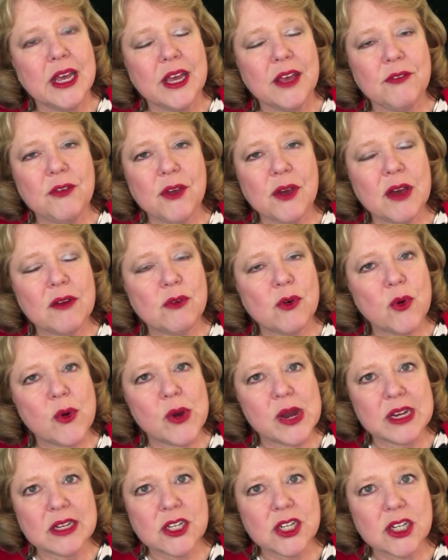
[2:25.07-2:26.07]
If you have
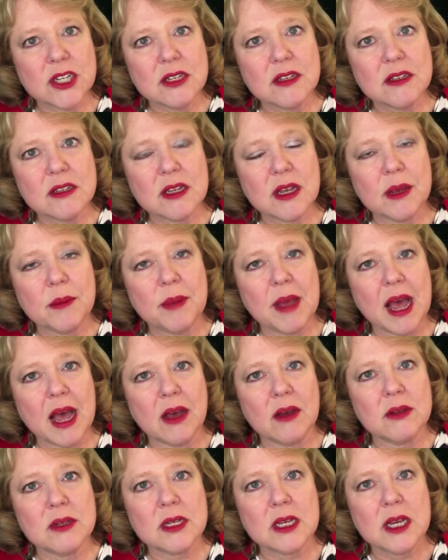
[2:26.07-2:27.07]
questions
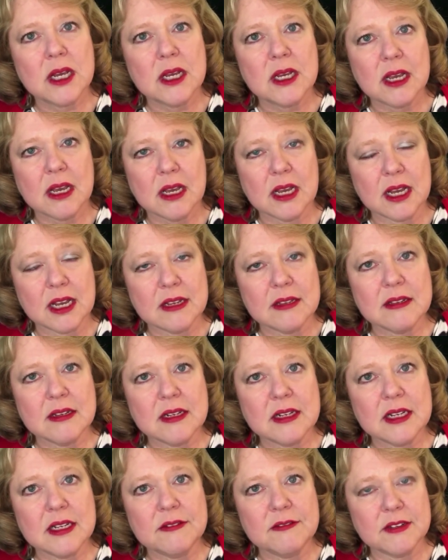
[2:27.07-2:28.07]
about
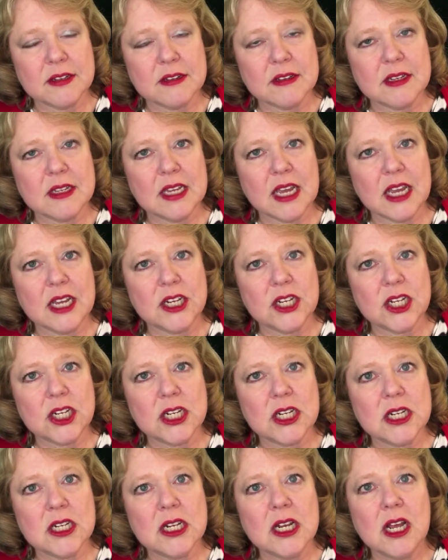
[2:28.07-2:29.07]
custody,
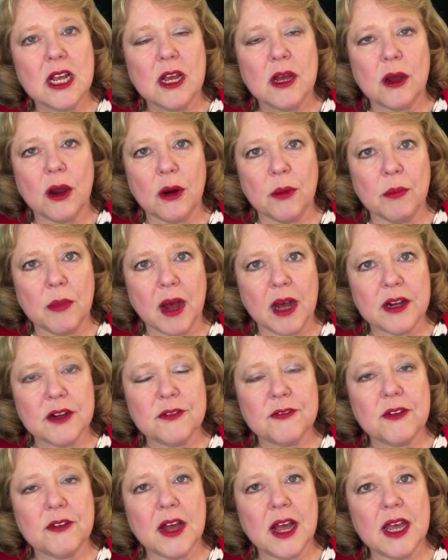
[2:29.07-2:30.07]
visitation, or
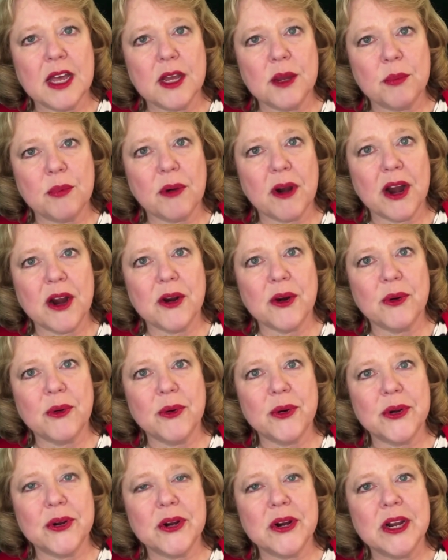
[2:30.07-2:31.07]
modifying a prior
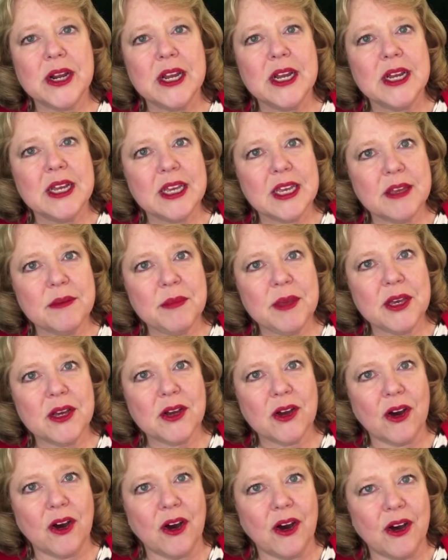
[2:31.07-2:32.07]
order, give me a
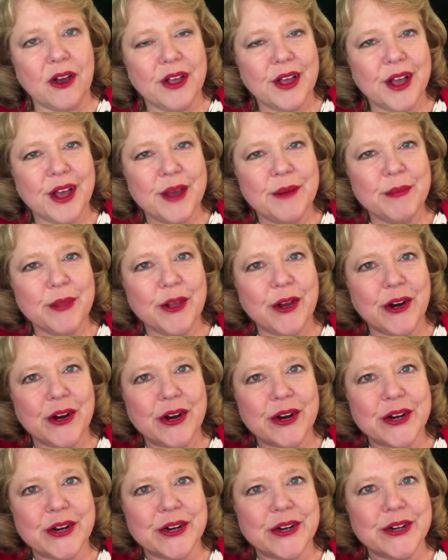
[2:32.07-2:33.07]
call. I'm
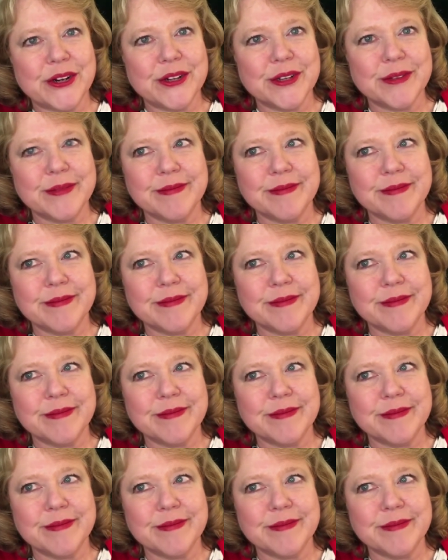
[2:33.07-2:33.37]
Laura Hurd.